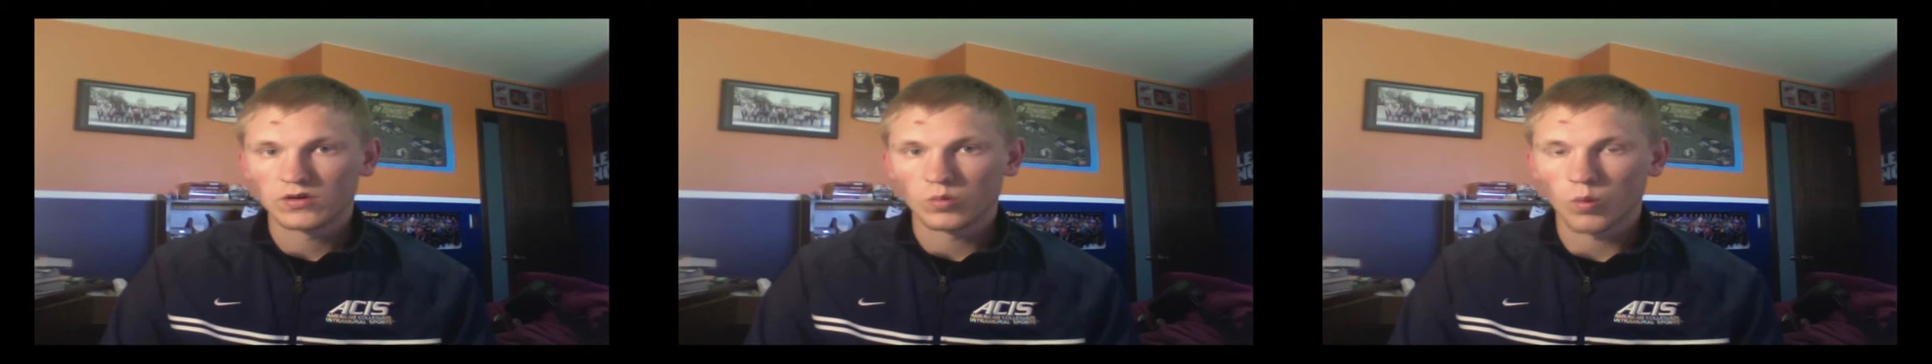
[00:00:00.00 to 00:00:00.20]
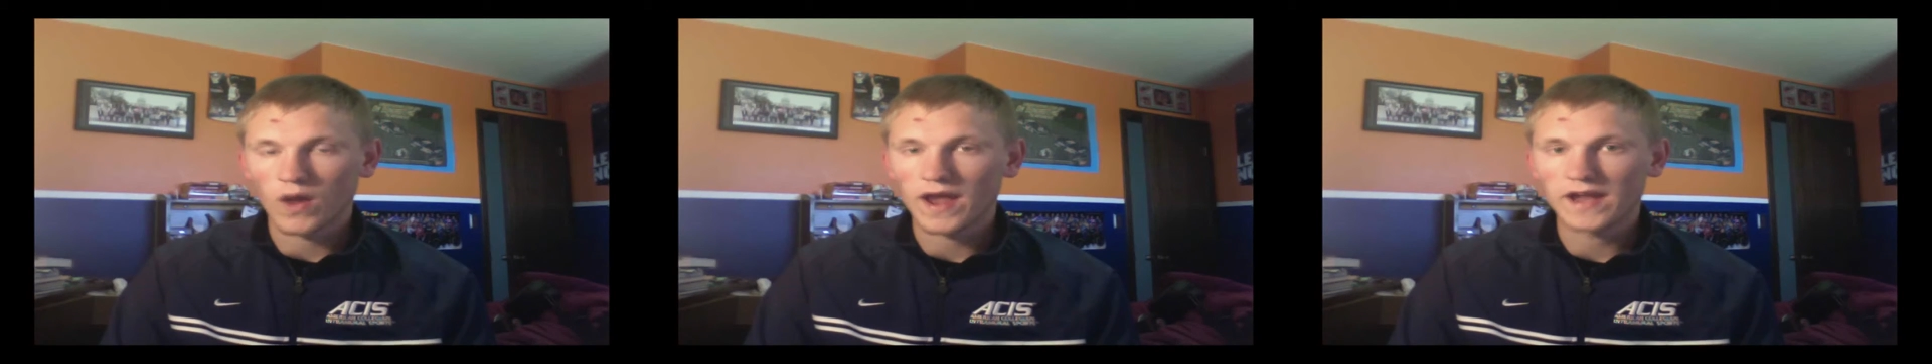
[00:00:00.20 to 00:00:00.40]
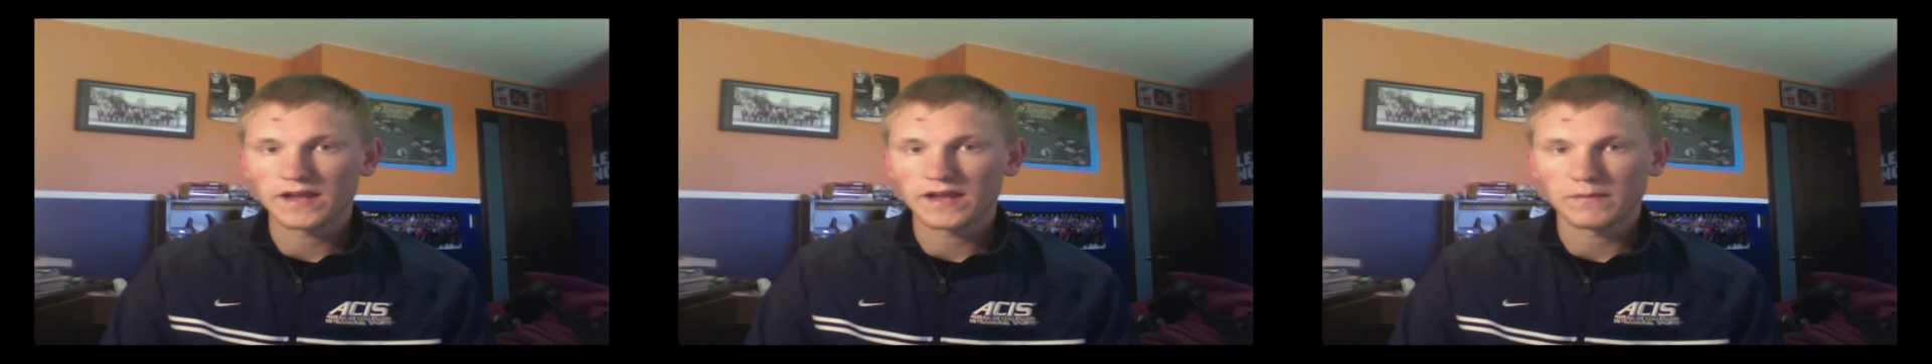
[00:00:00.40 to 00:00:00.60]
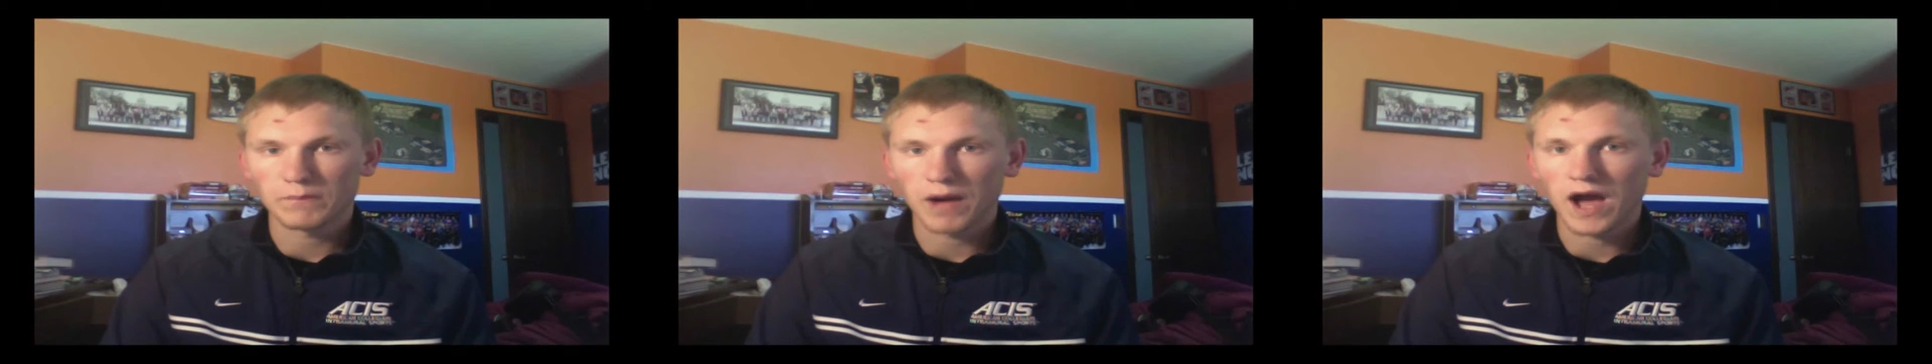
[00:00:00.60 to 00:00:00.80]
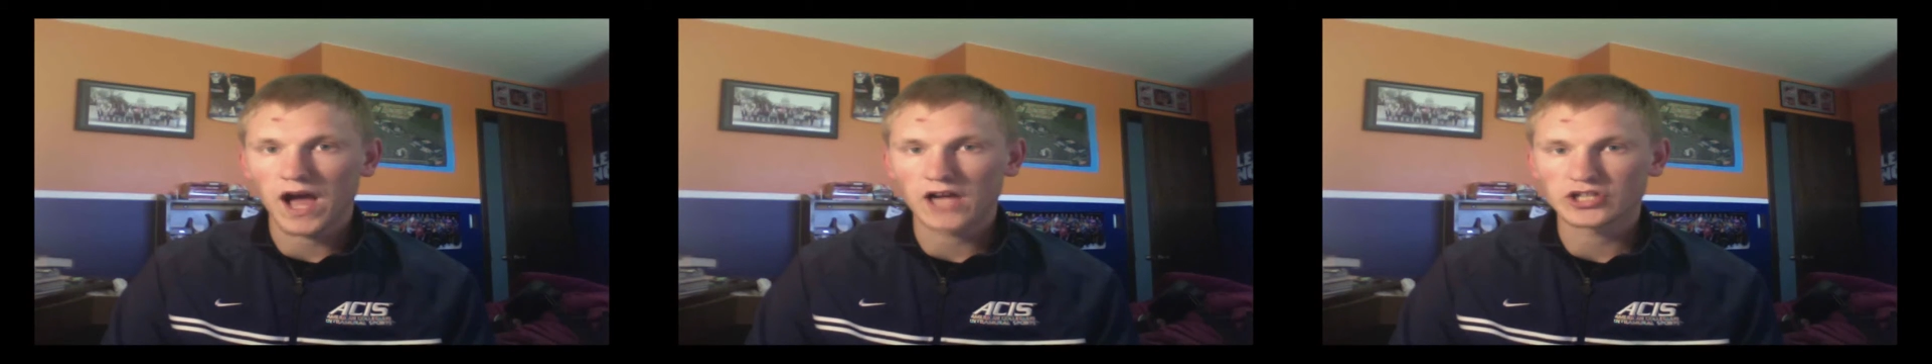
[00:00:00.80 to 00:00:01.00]
Wade, and
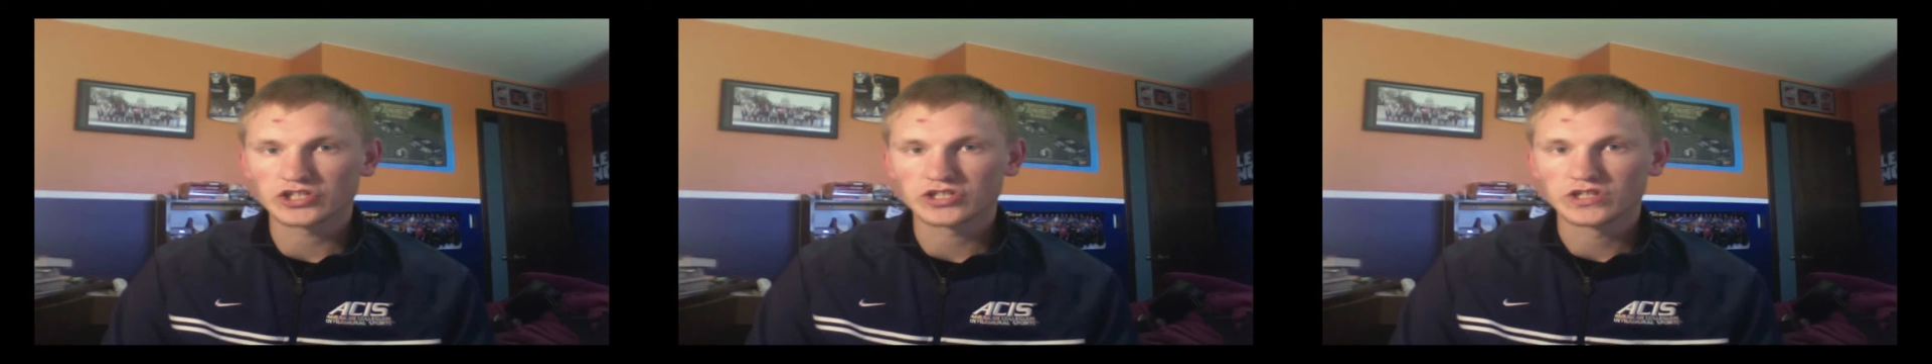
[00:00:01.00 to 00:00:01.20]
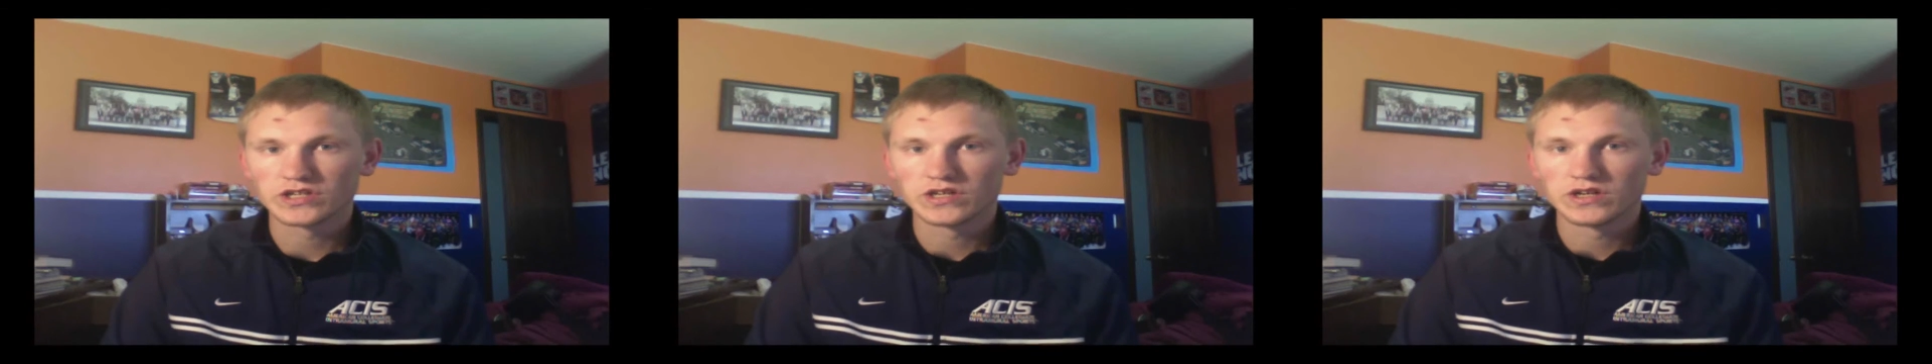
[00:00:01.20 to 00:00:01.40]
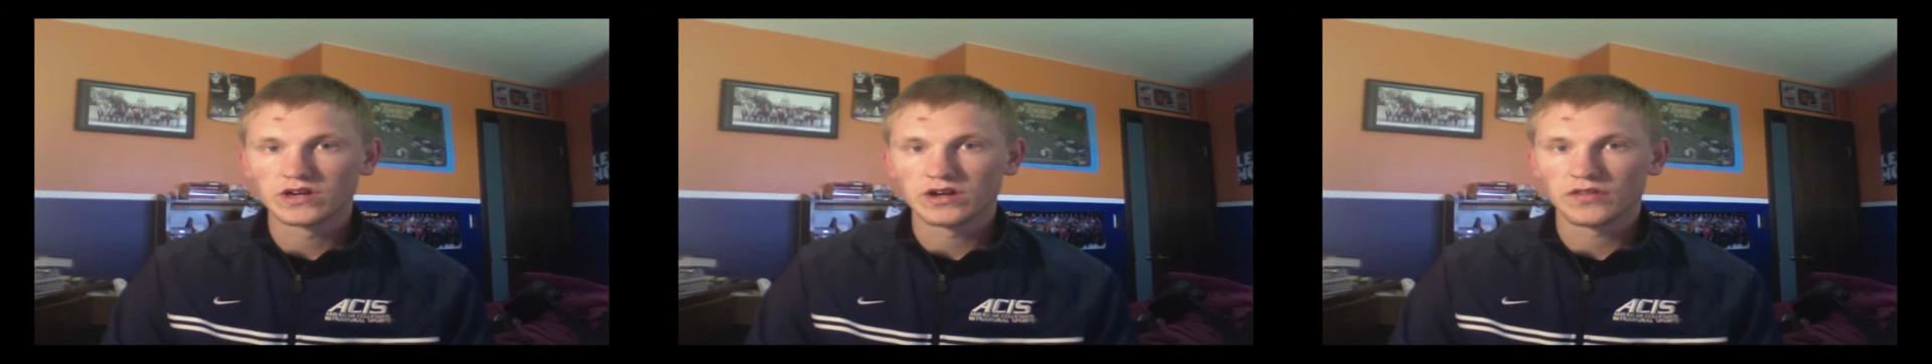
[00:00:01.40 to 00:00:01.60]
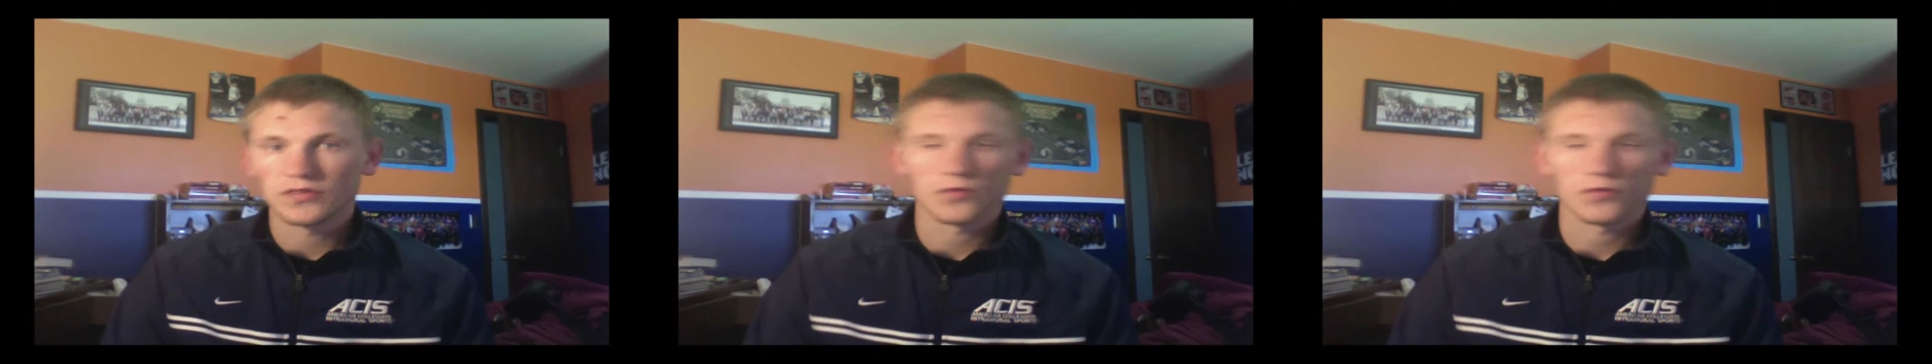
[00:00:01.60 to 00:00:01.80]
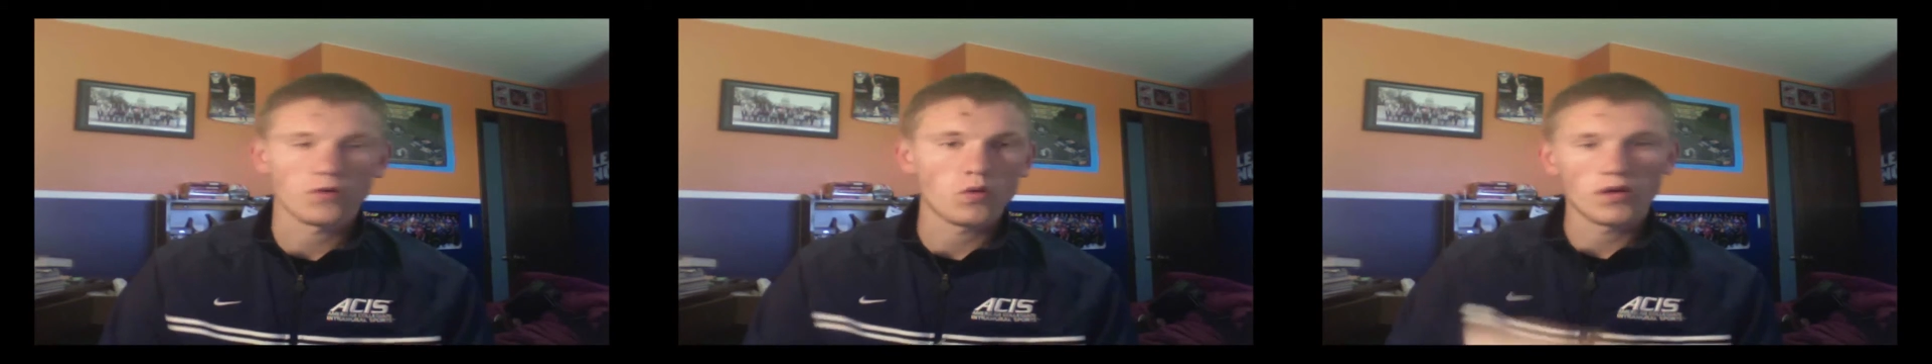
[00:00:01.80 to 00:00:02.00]
Bosh,
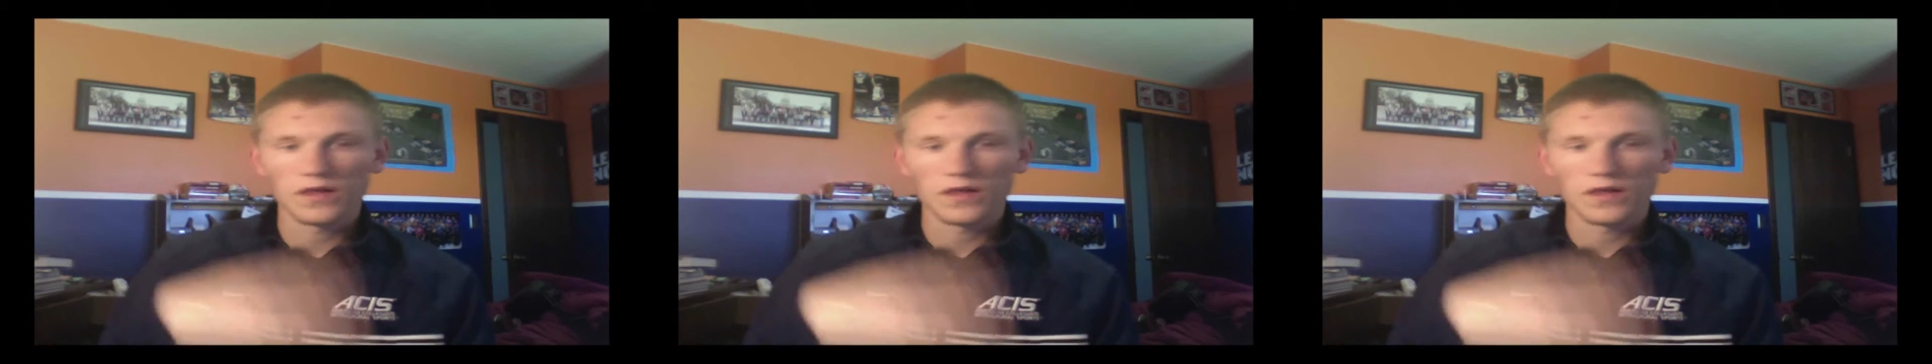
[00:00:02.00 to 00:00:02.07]
throw